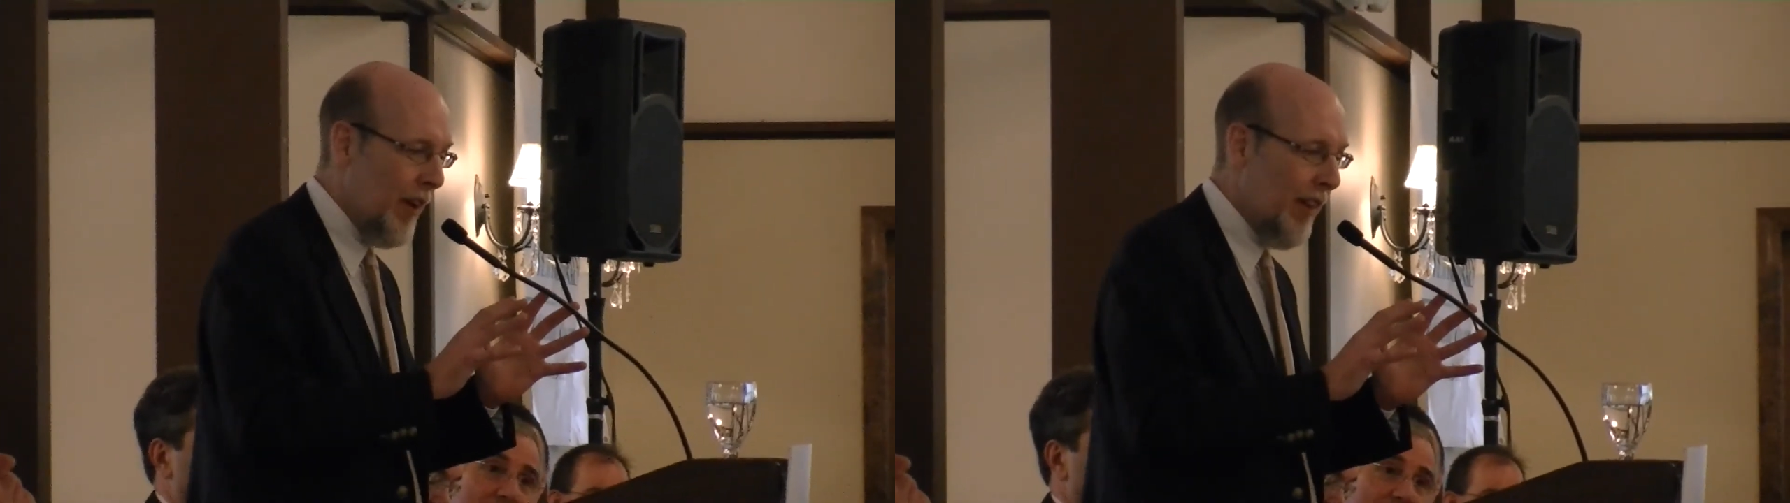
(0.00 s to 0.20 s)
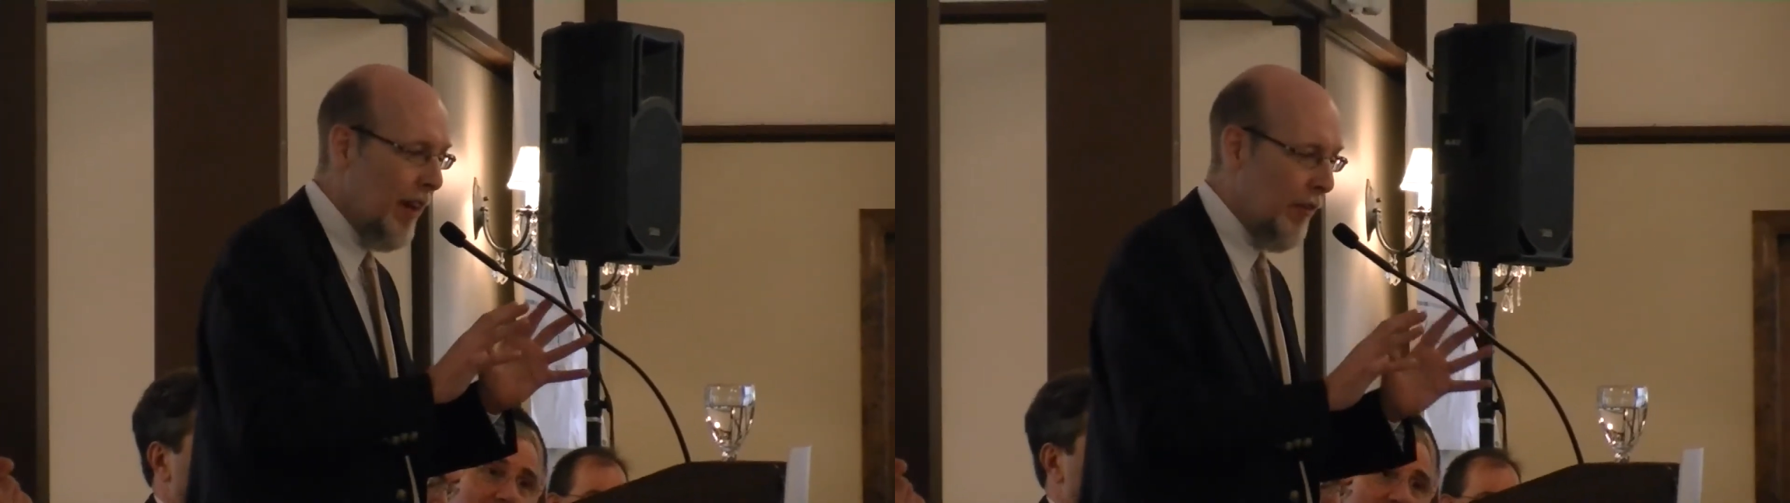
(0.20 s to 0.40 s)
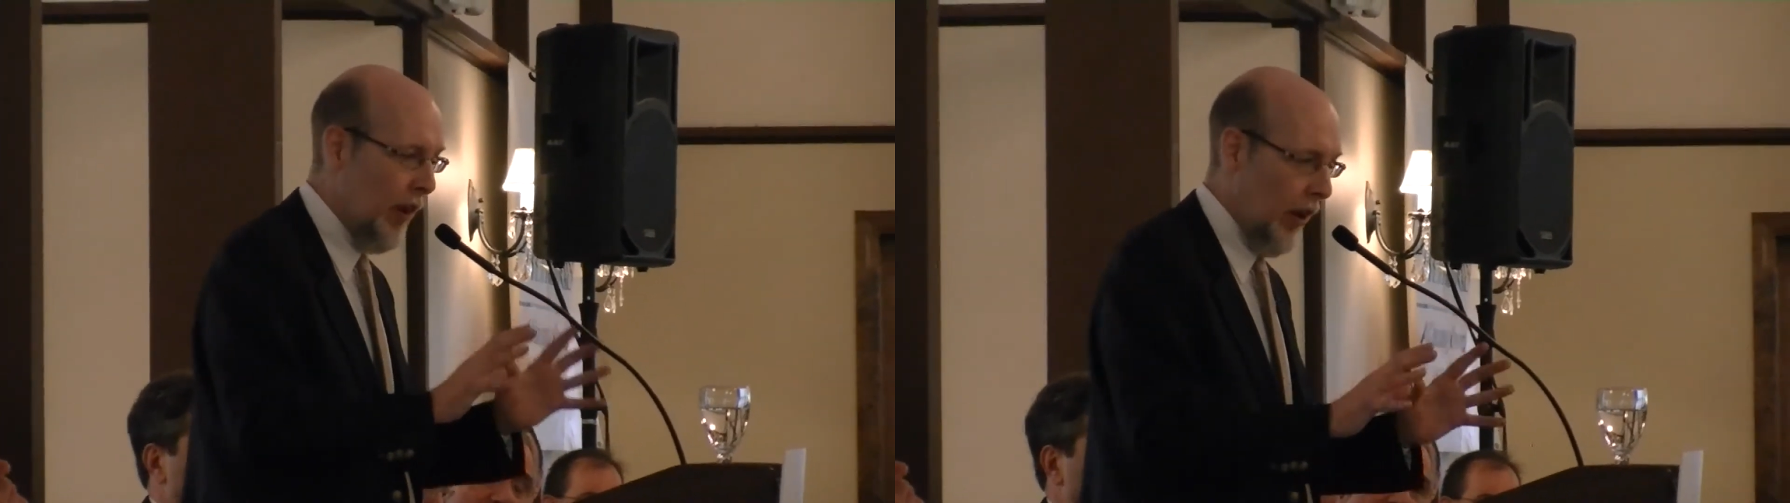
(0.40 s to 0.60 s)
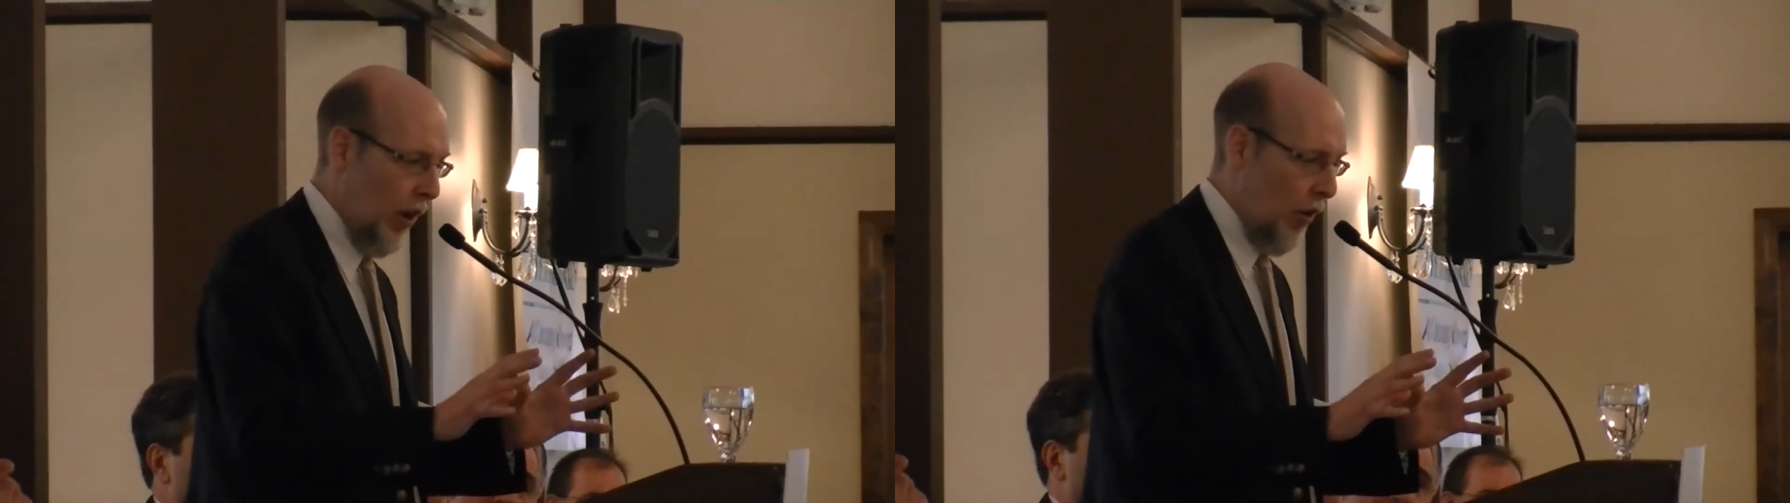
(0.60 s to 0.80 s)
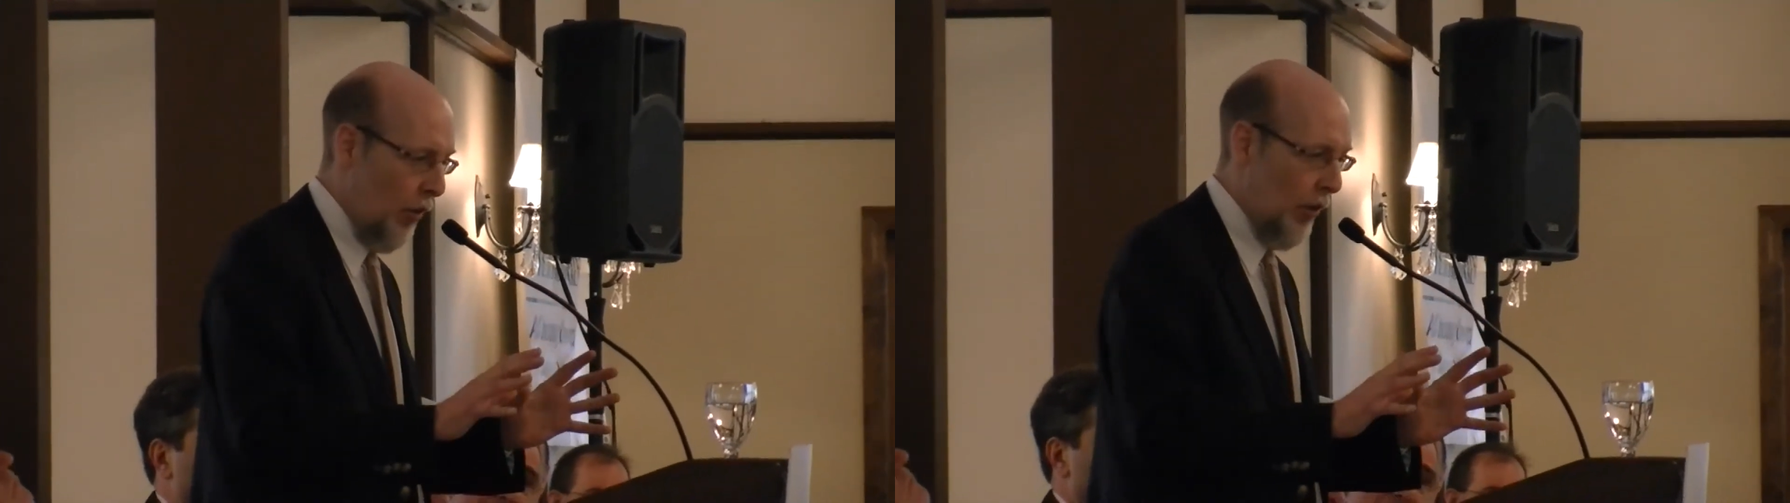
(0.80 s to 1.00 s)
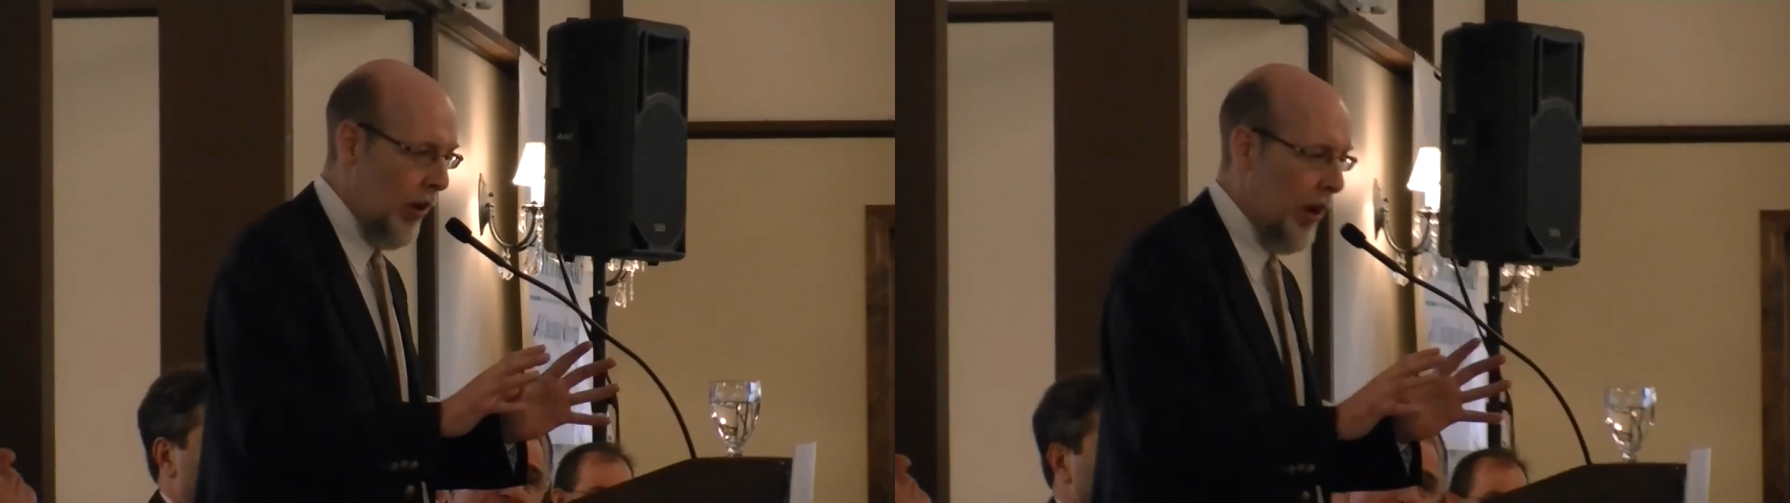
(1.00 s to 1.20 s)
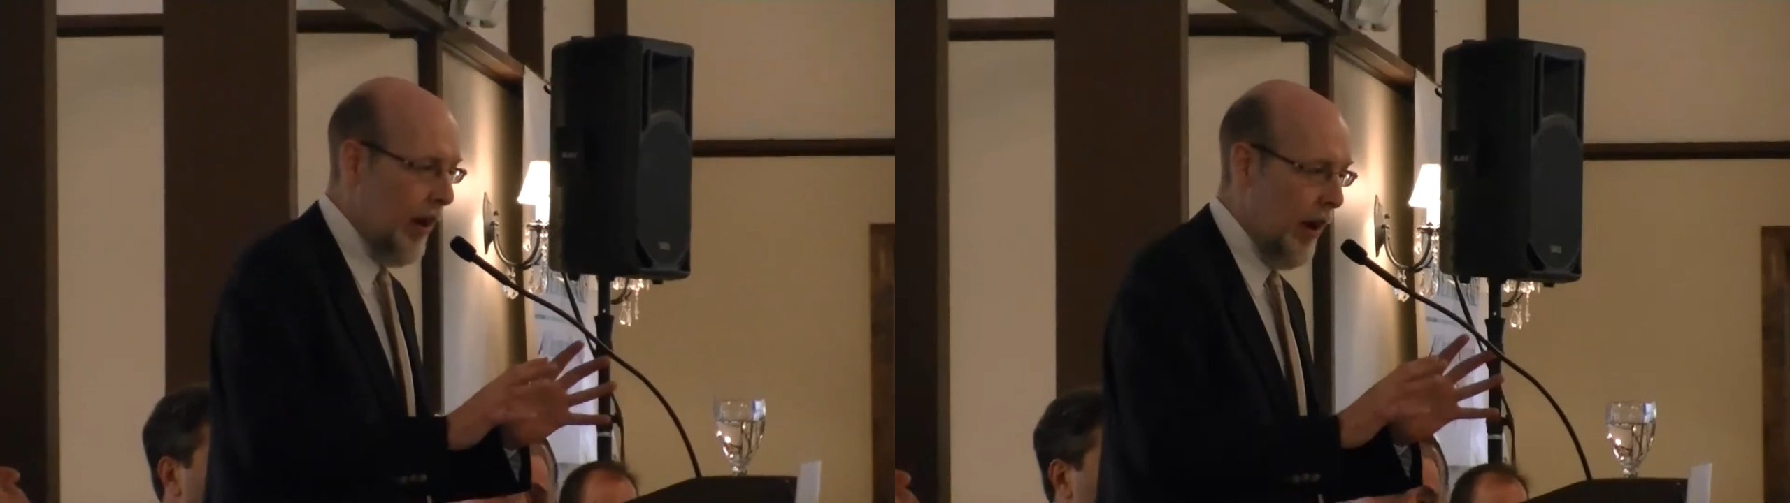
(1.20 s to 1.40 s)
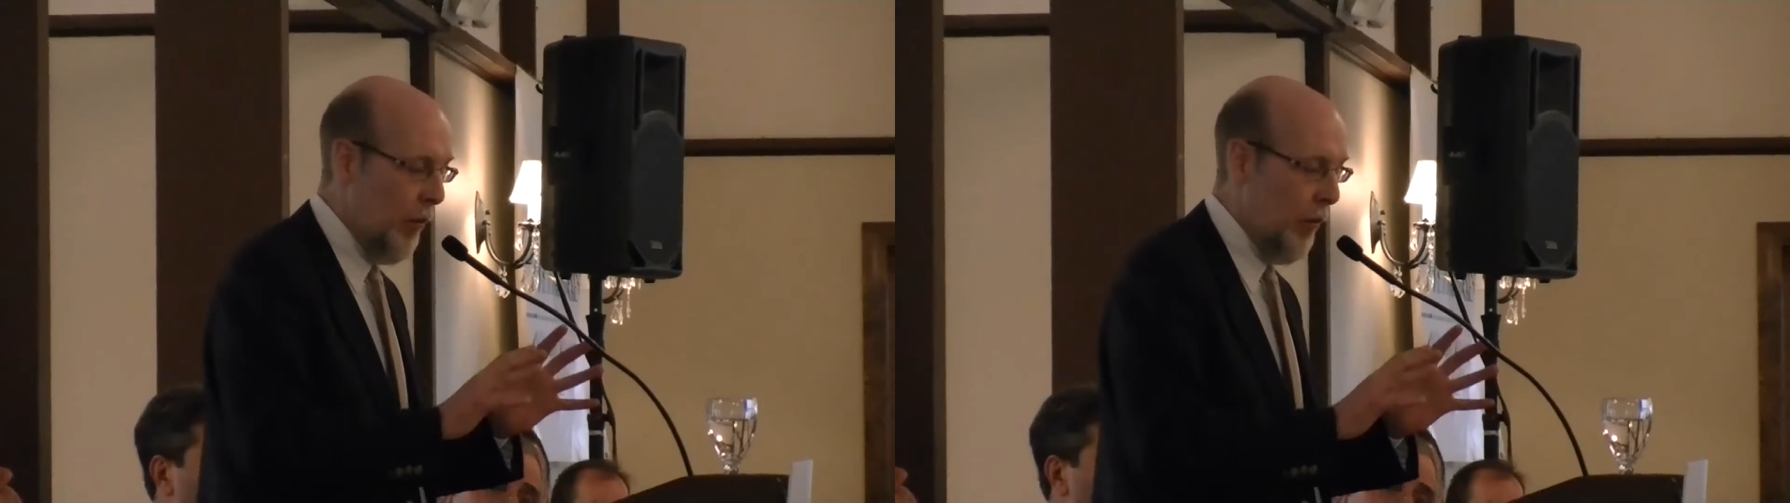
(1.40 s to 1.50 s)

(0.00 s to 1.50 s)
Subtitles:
left it alone,